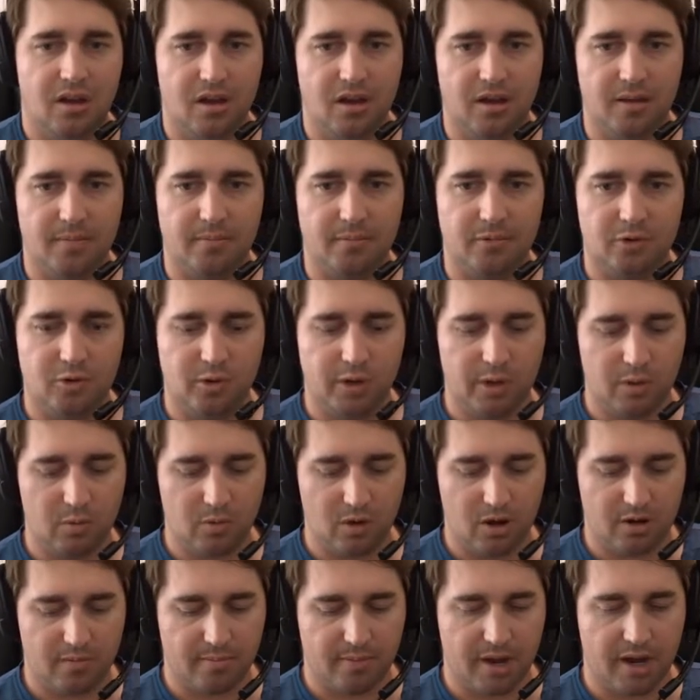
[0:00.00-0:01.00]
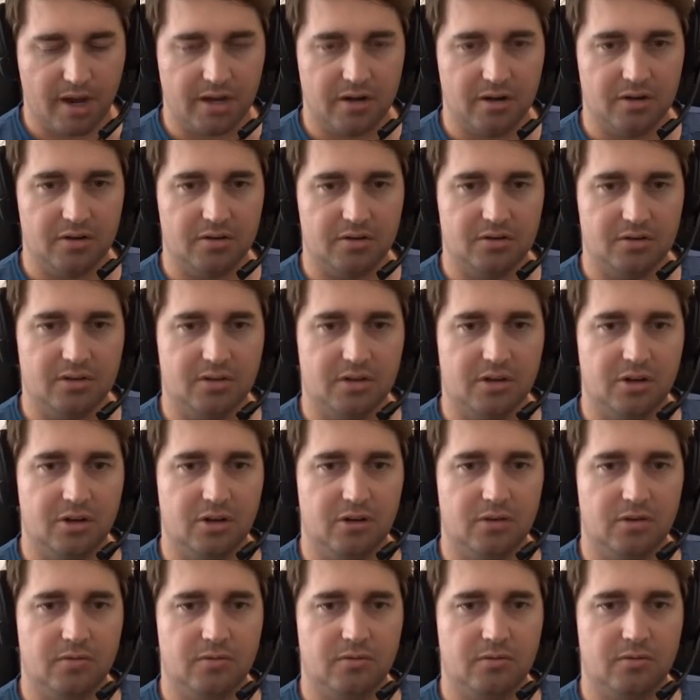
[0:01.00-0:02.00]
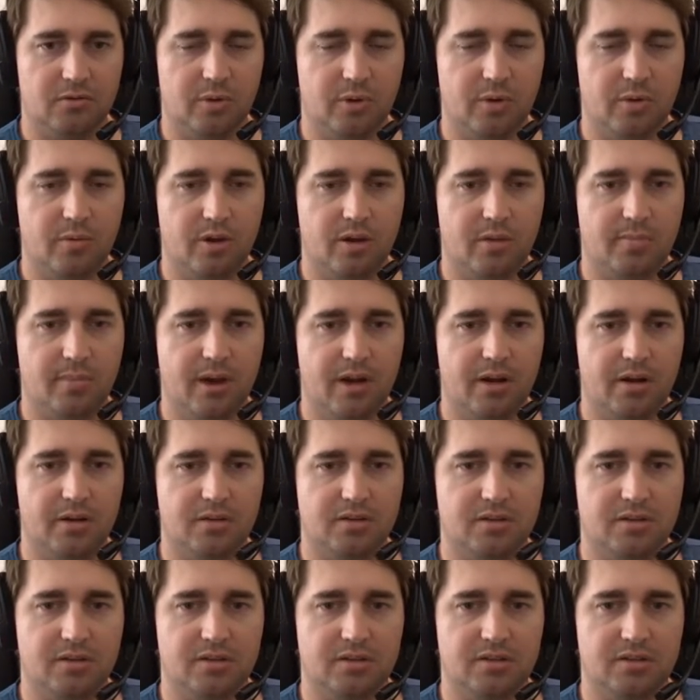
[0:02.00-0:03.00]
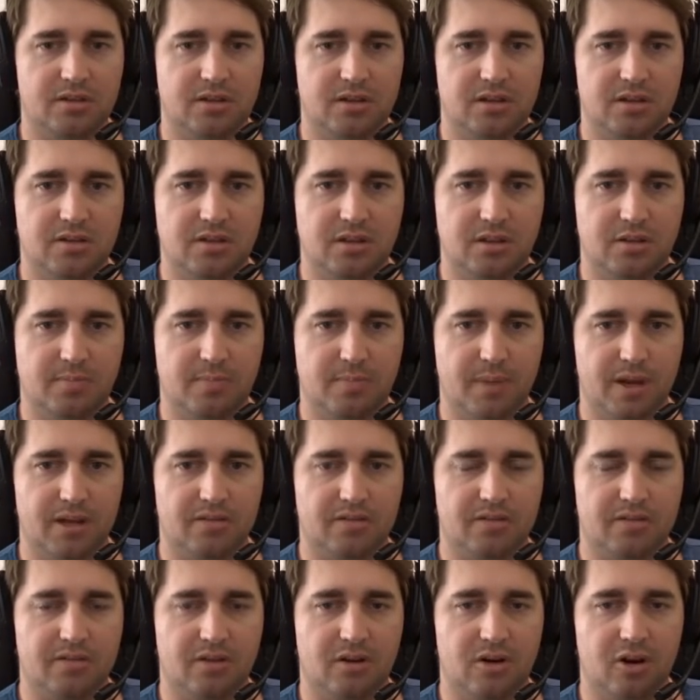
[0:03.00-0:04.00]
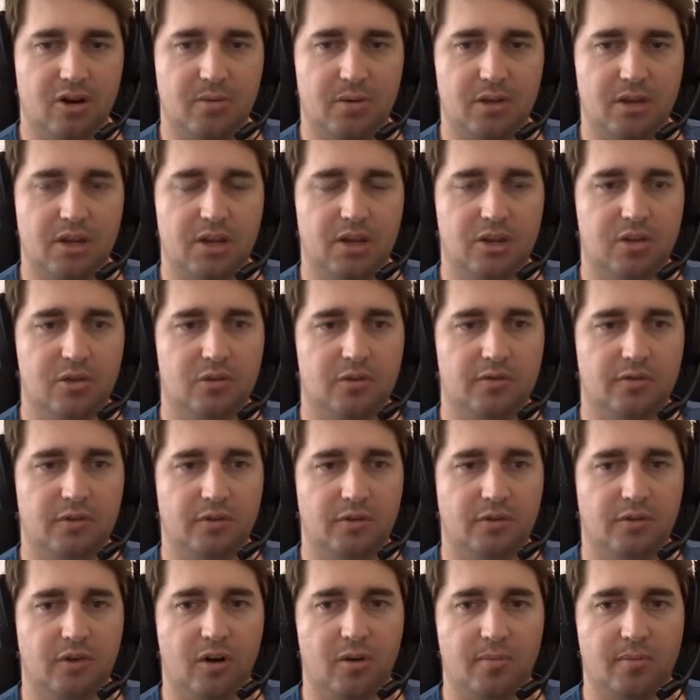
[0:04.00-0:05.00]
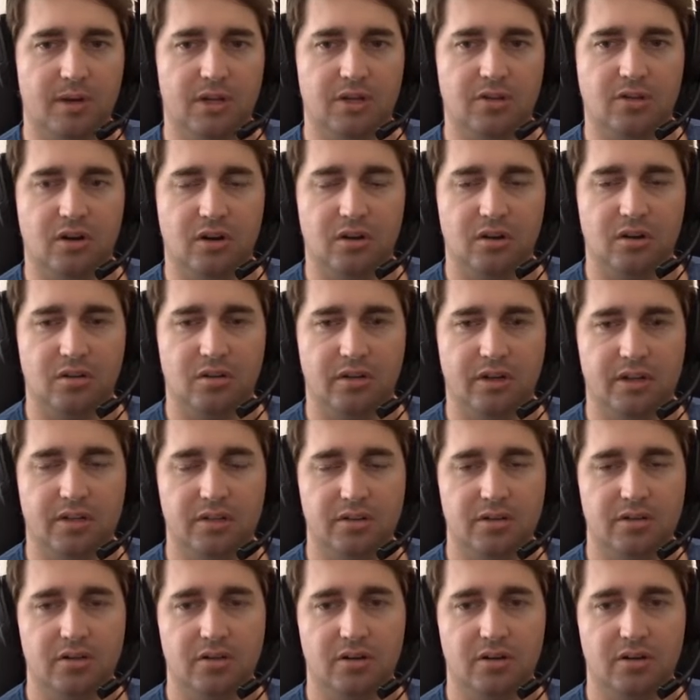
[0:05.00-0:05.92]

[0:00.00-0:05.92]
Queen Walk Miners, you know, Queen Walk Miners is the best army to use for farming dark elixir.